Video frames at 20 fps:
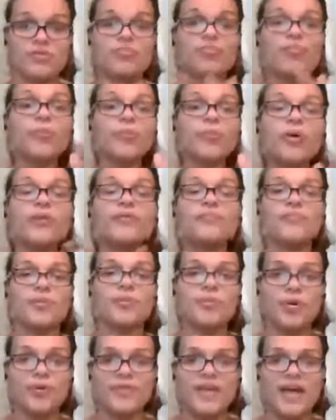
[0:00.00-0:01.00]
promote
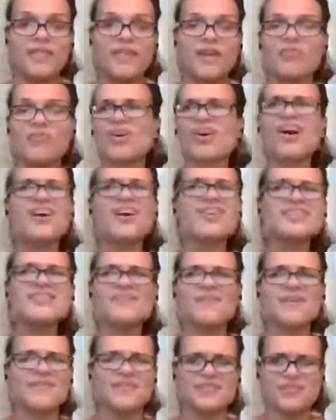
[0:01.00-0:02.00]
promote that thing regardless
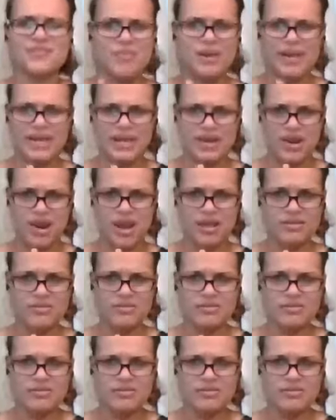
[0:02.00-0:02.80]
of if it's for money or not